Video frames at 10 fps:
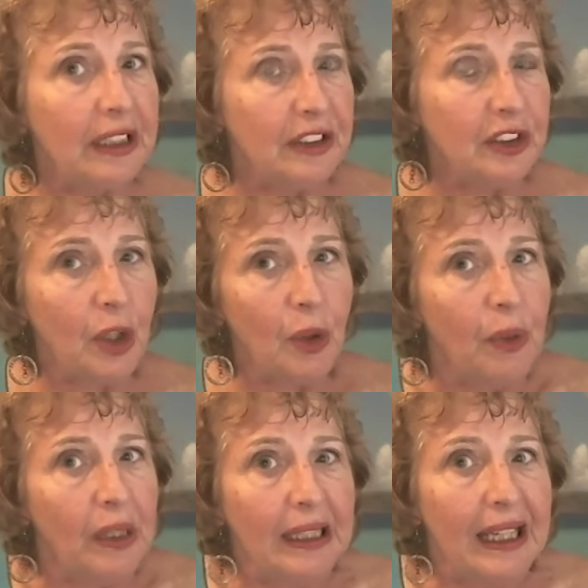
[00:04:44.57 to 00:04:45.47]
So
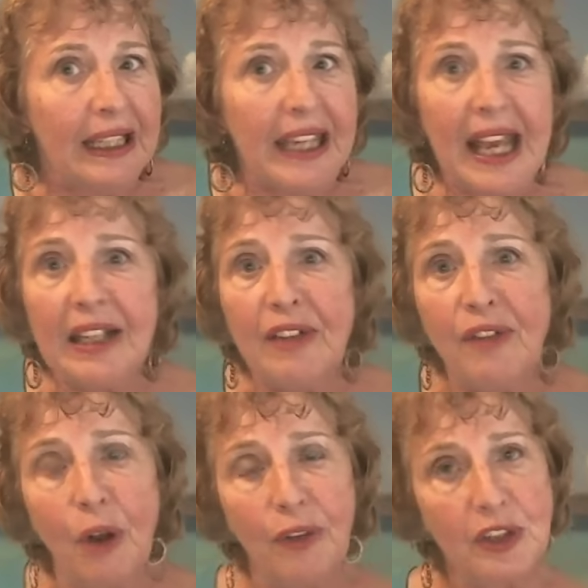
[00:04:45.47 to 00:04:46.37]
again, if
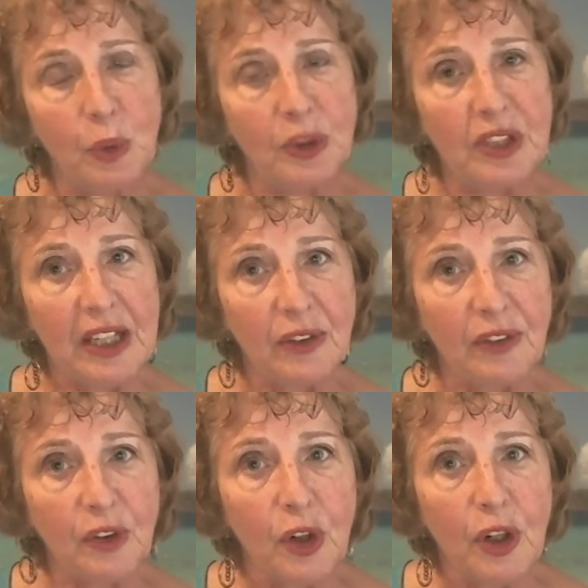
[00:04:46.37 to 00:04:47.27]
all things work together for
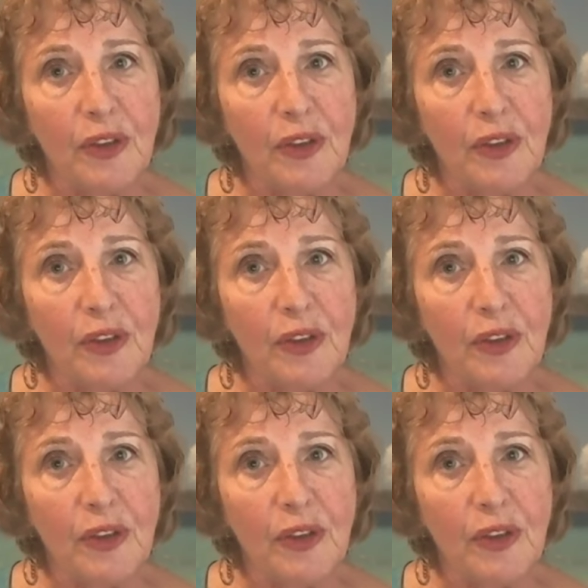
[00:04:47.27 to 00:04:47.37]
good,